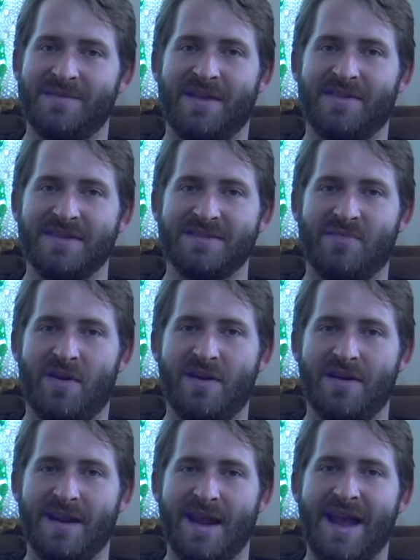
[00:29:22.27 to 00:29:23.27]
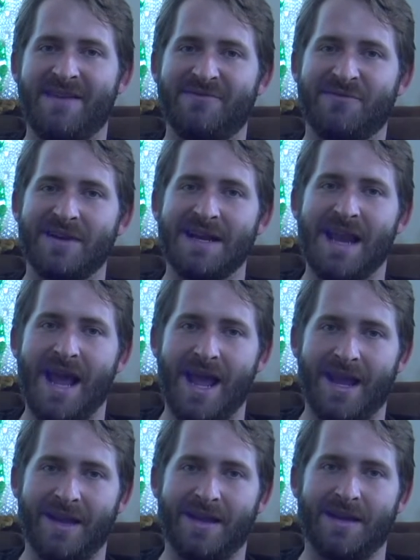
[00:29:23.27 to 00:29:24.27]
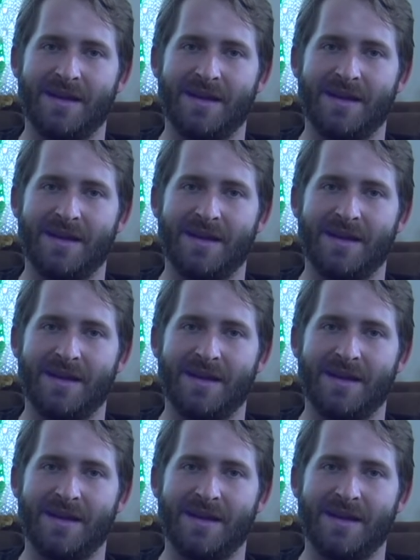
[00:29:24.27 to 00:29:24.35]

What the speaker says: about this party every day.